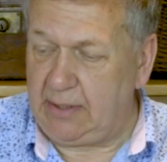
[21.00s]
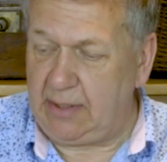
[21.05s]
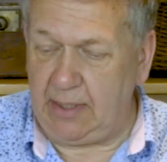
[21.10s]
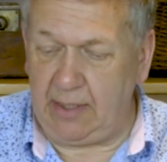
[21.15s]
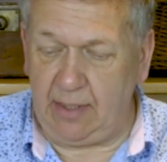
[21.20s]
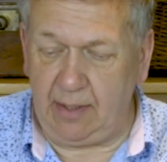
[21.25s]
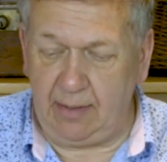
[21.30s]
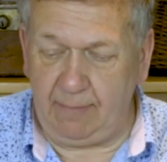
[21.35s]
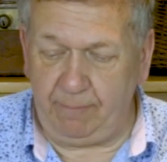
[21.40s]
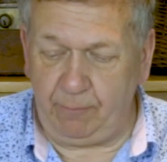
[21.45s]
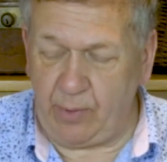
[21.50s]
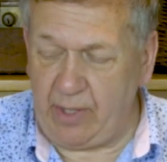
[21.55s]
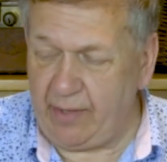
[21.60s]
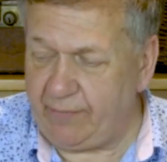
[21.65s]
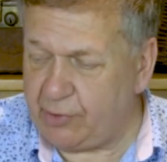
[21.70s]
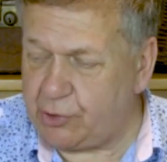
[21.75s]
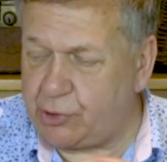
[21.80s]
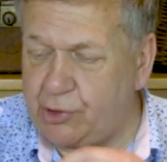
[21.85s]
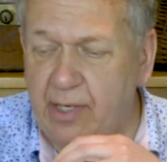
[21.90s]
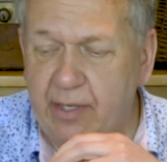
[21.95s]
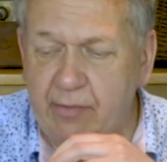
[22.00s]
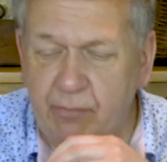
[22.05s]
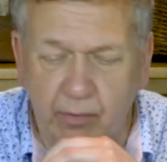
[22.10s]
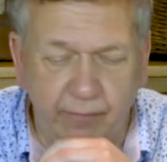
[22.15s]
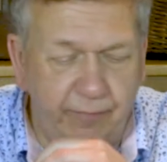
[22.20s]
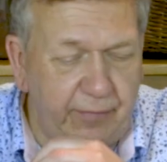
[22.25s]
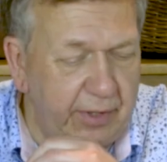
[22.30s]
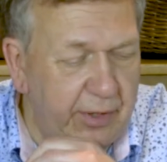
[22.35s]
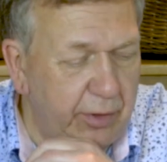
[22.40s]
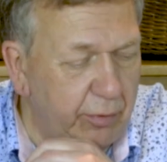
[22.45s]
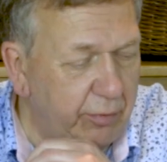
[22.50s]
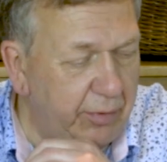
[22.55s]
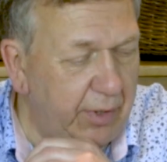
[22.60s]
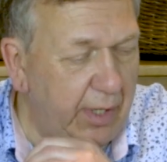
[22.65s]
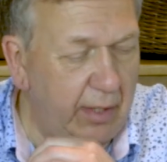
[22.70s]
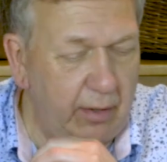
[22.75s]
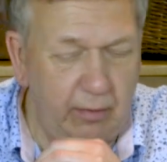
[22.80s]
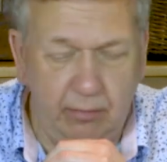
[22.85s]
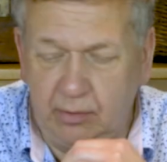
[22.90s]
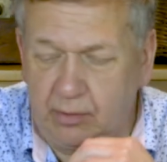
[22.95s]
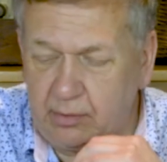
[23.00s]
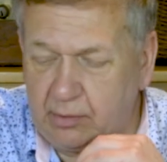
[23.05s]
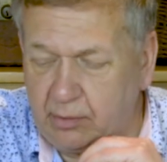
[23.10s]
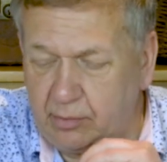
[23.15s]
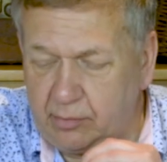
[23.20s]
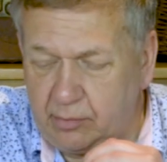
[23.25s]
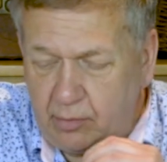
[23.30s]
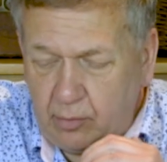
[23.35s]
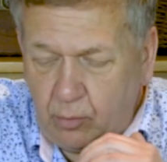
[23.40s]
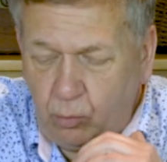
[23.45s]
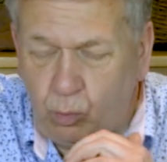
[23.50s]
We have a general video now on